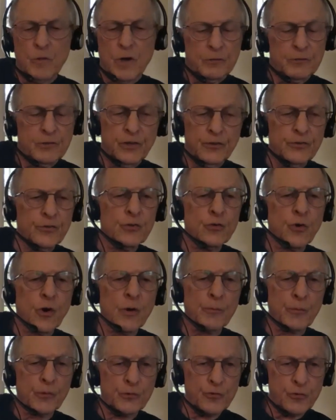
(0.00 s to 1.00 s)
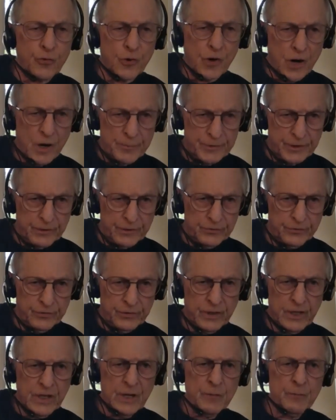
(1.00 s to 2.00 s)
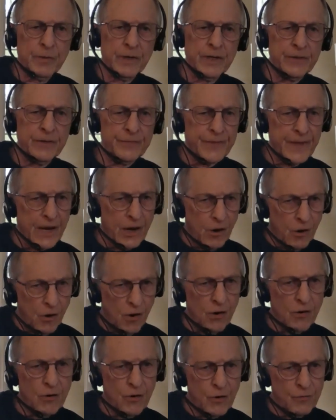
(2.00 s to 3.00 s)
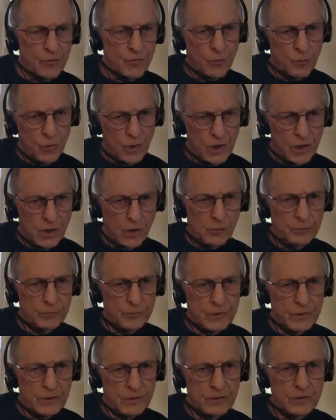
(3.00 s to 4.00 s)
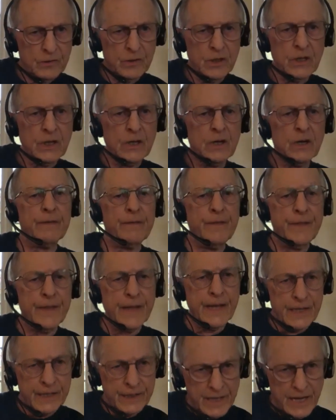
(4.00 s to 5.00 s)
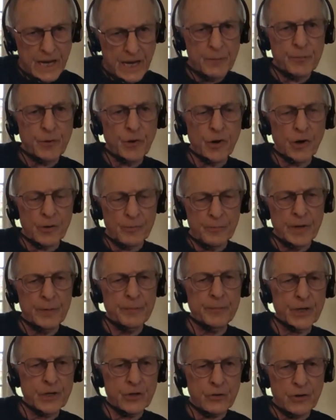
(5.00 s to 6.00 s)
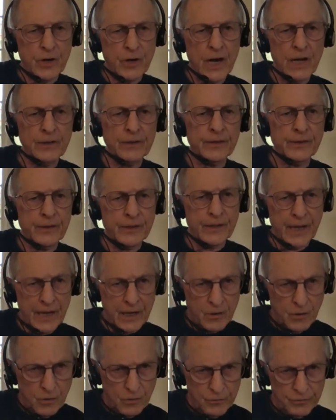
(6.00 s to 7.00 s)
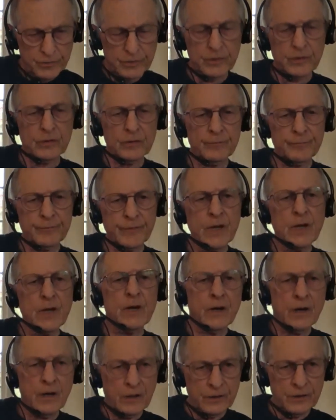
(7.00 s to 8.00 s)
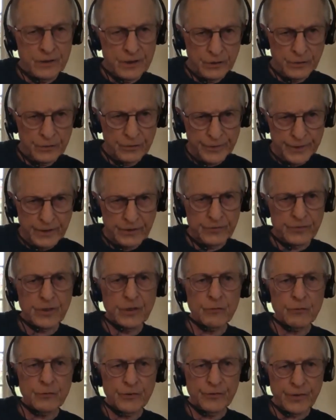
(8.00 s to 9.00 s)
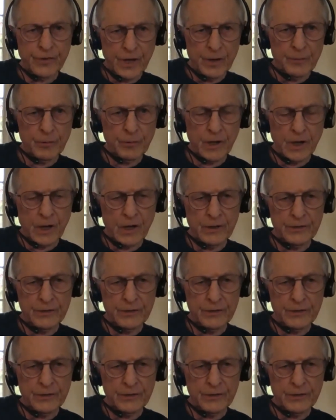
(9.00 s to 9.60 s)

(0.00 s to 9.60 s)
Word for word: just normal traumas. But if they are overwhelmed, then a part may be created to take over until things can restabilize.